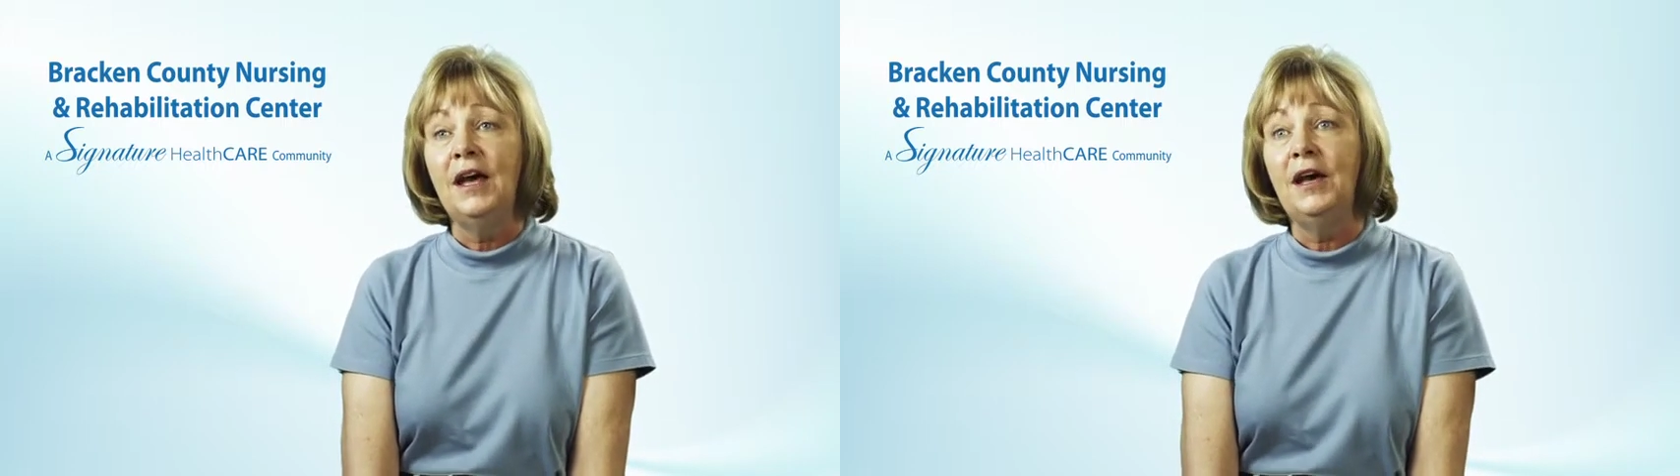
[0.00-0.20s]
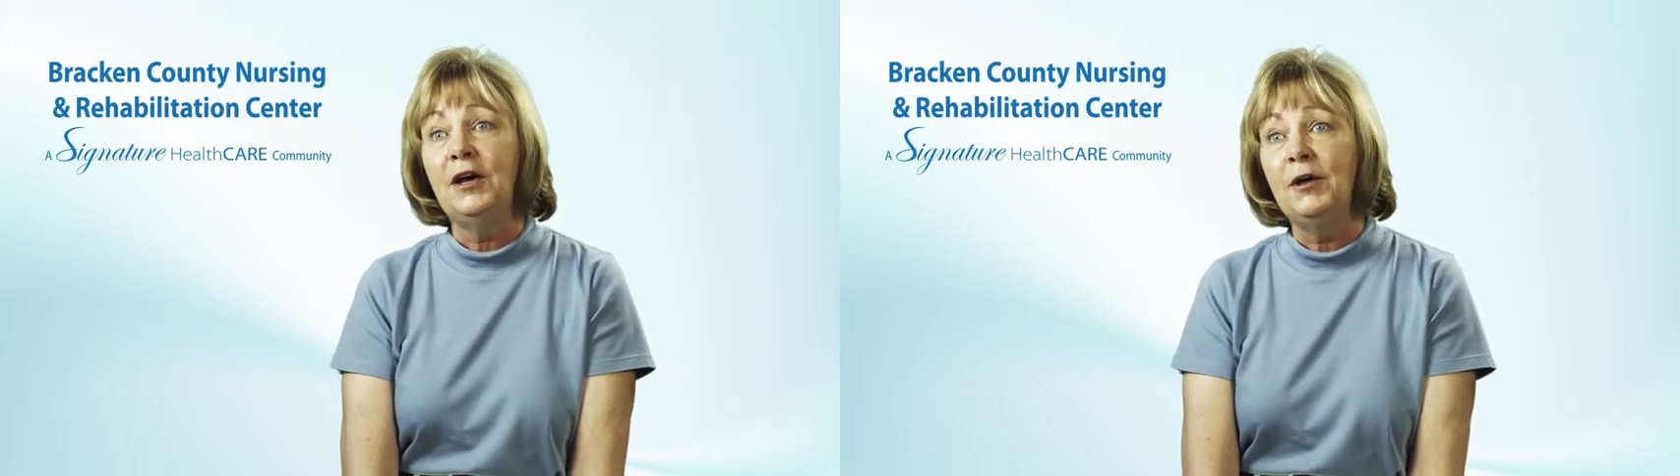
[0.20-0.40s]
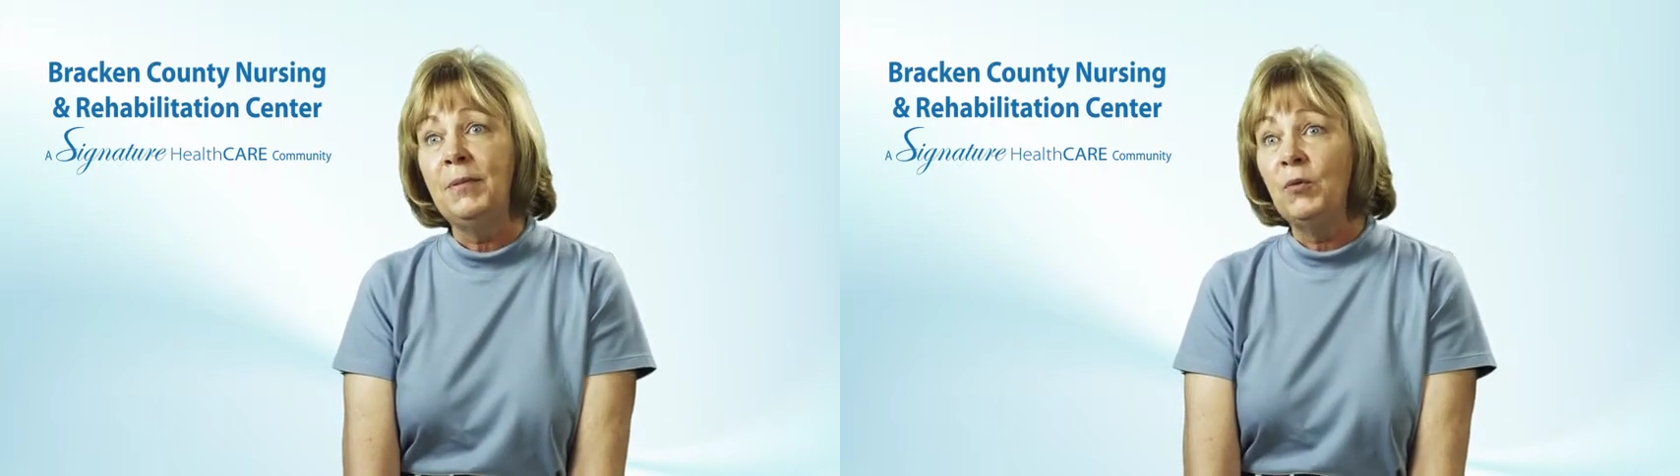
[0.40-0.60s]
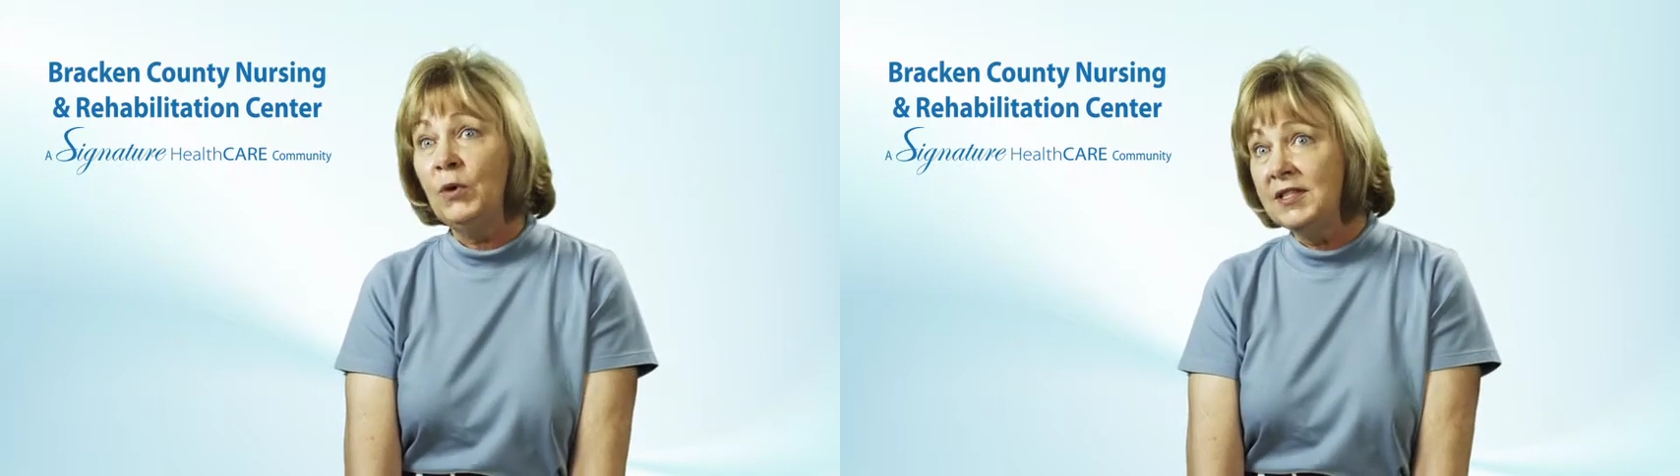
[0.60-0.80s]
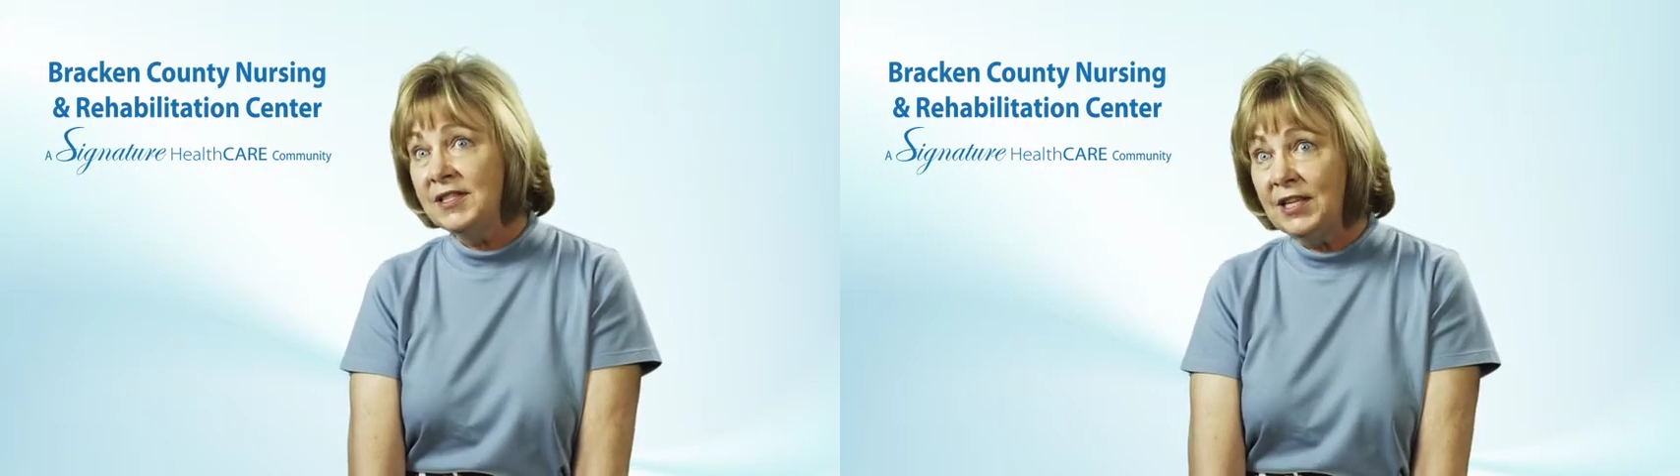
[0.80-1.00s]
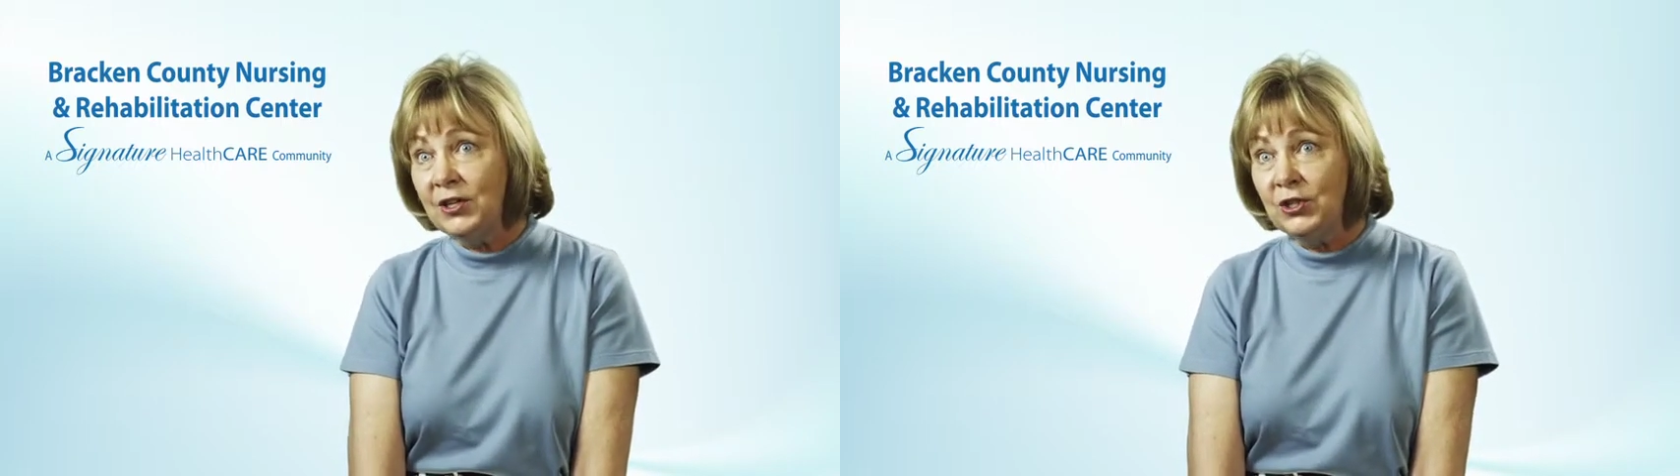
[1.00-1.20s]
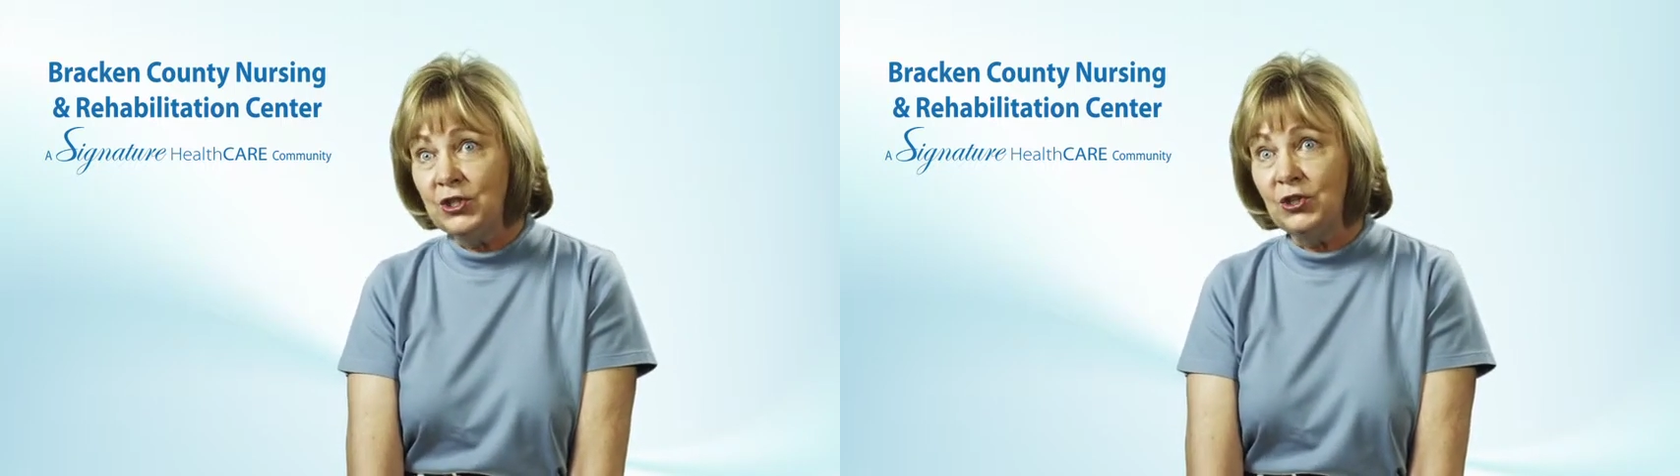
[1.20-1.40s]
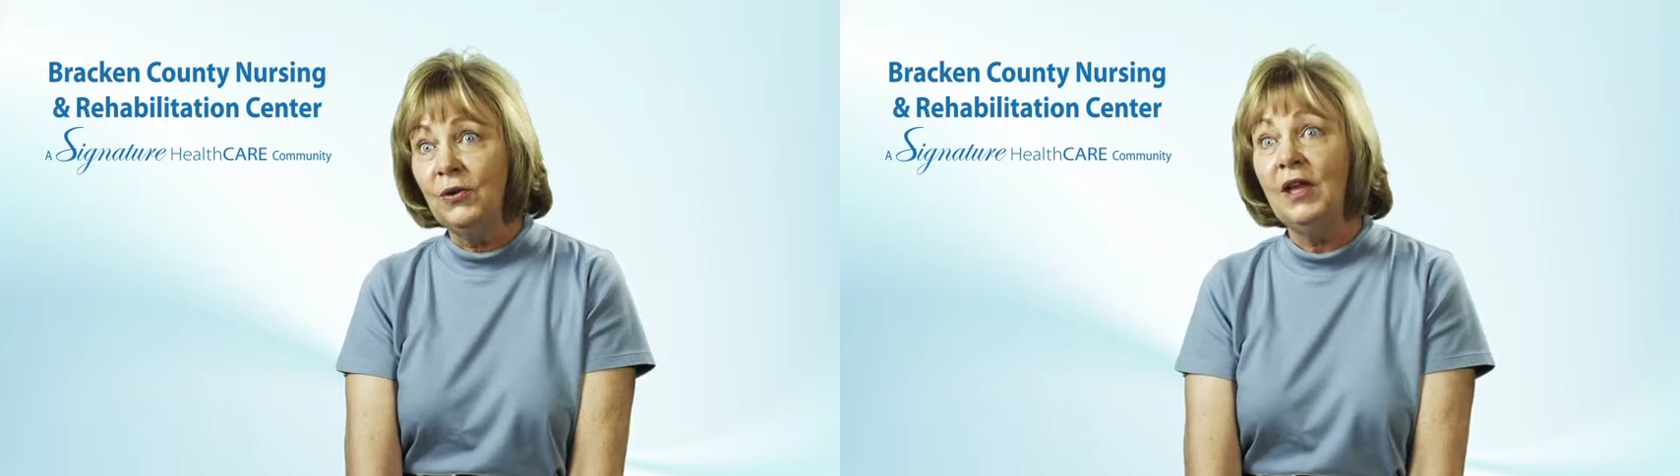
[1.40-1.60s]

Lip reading: But we at Signature,